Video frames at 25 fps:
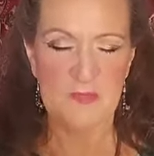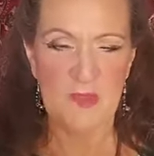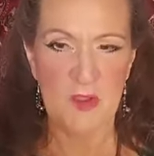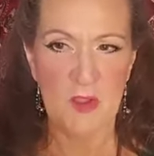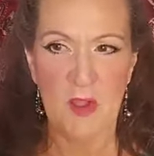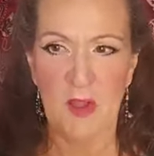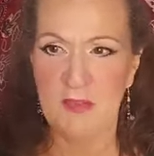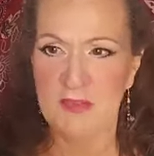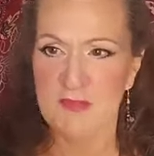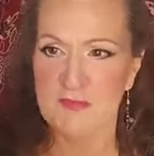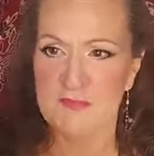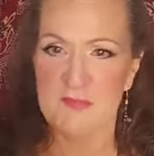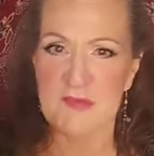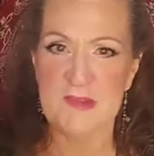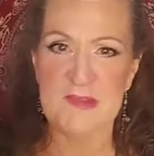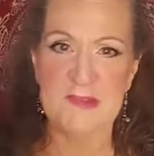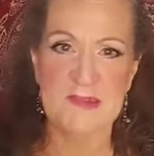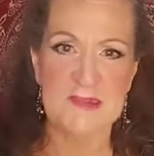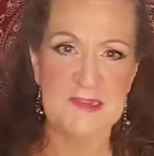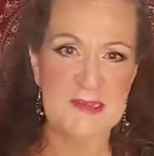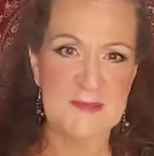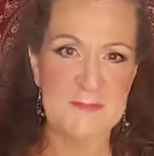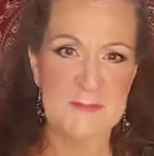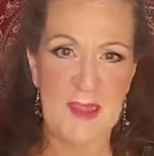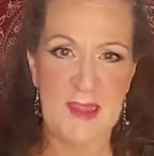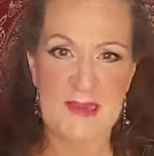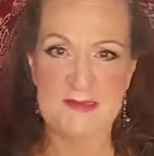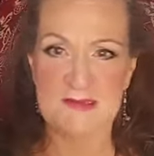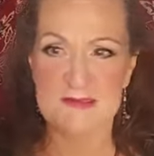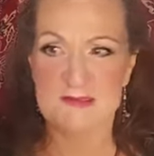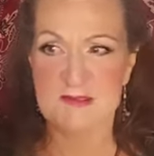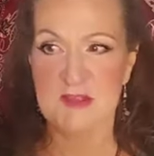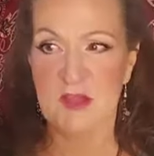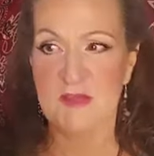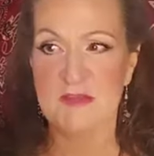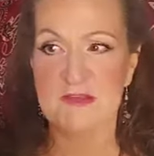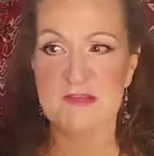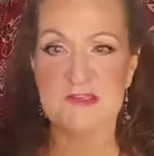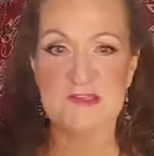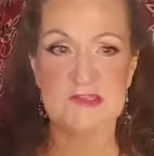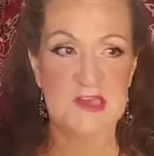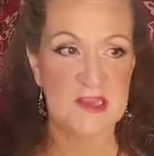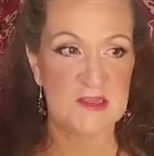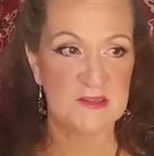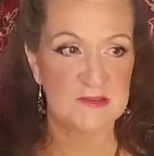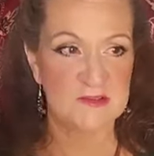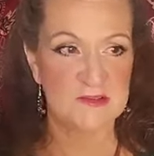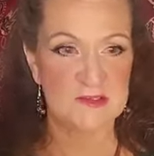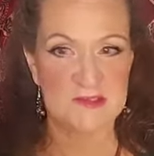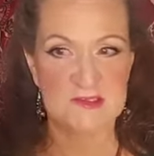all the free lead magnets, all the
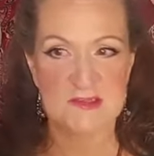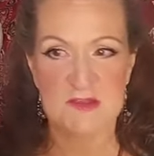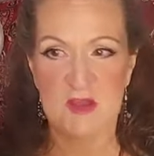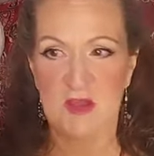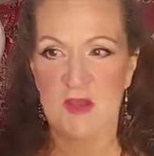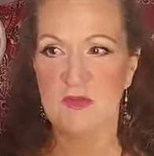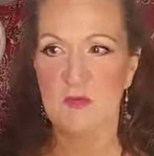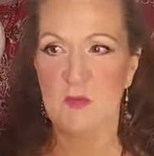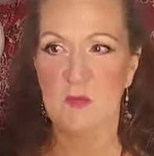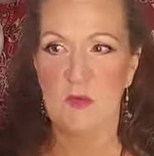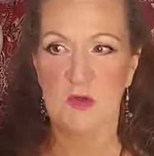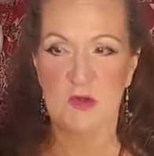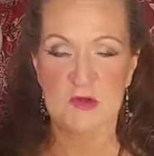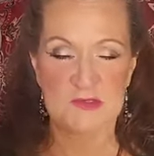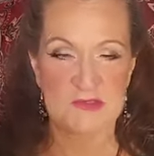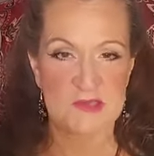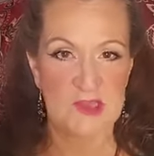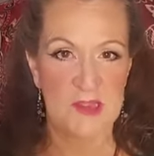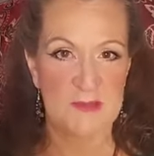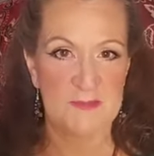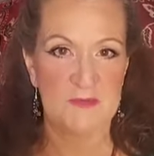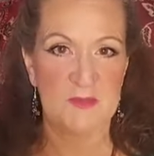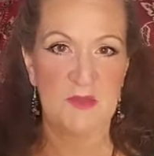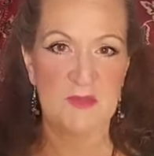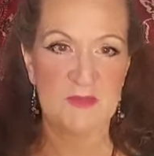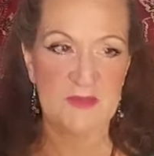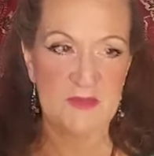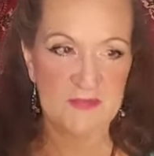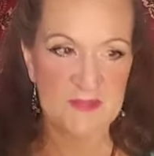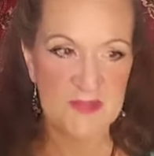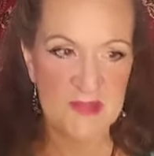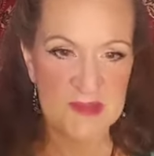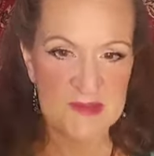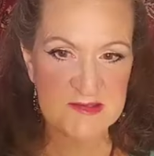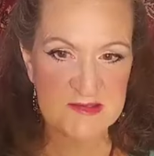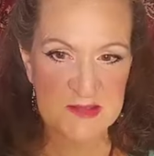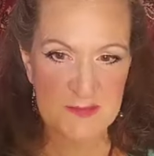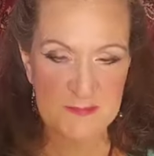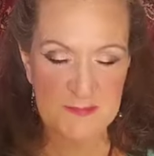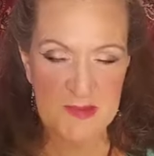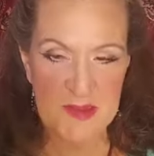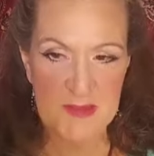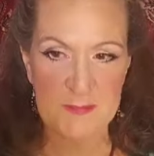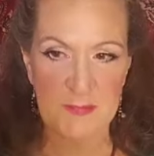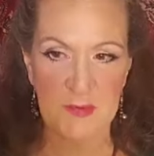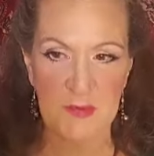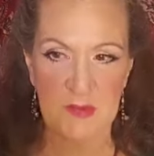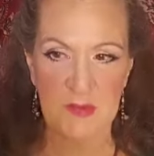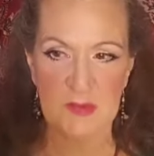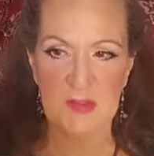challenges, all the workshops, all the things that
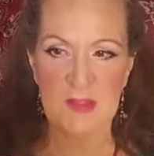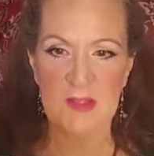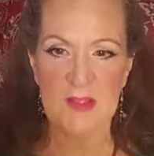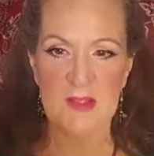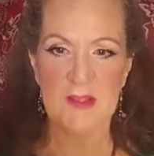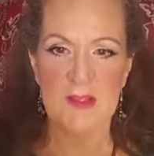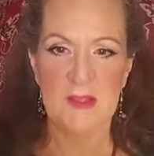people,